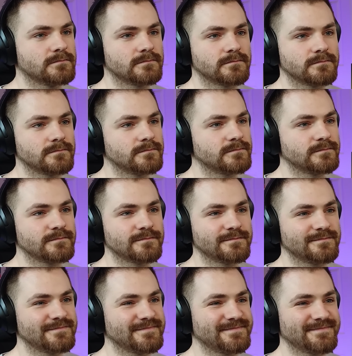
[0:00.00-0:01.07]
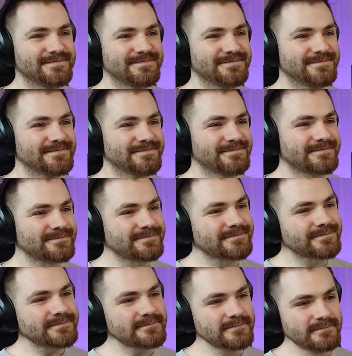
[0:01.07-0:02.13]
And when I felt like
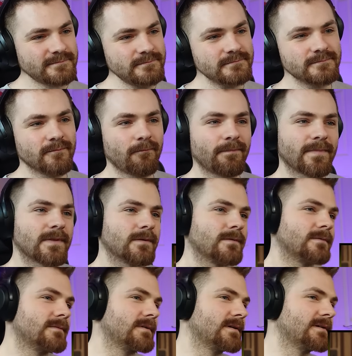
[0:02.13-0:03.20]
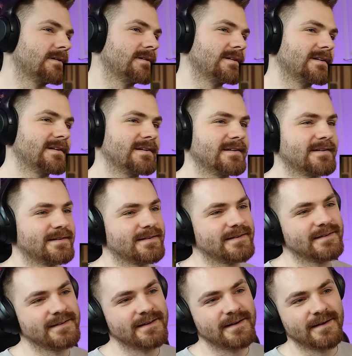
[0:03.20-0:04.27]
I was an old
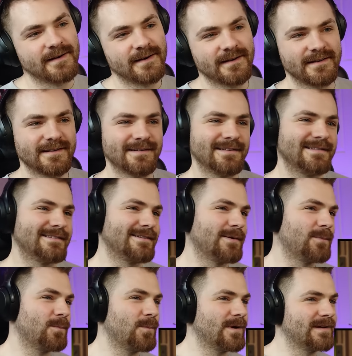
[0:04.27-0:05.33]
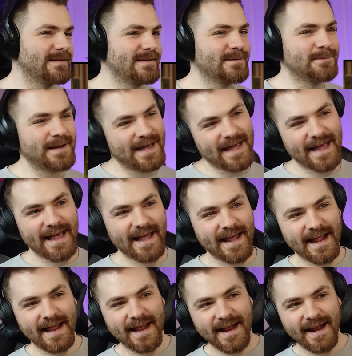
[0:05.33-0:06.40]
cardigan under someone's bed,
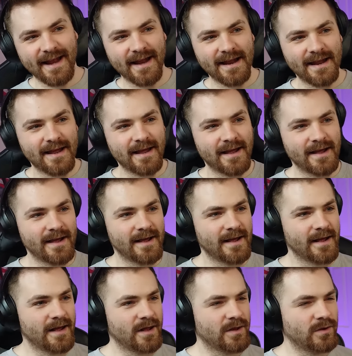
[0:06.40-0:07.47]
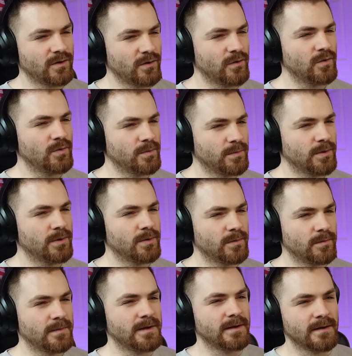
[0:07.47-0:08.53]
you put
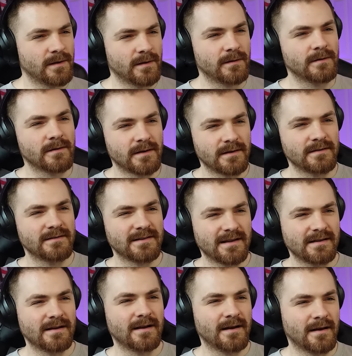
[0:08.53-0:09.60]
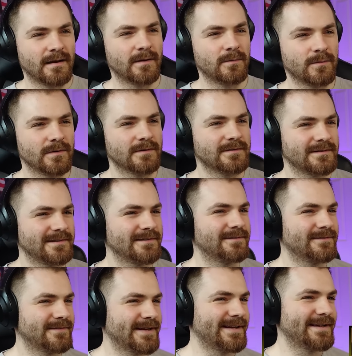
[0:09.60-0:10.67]
me on and said I was your
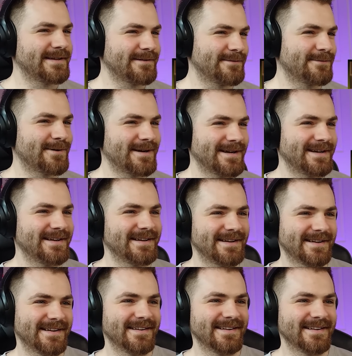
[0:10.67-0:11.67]
favorite.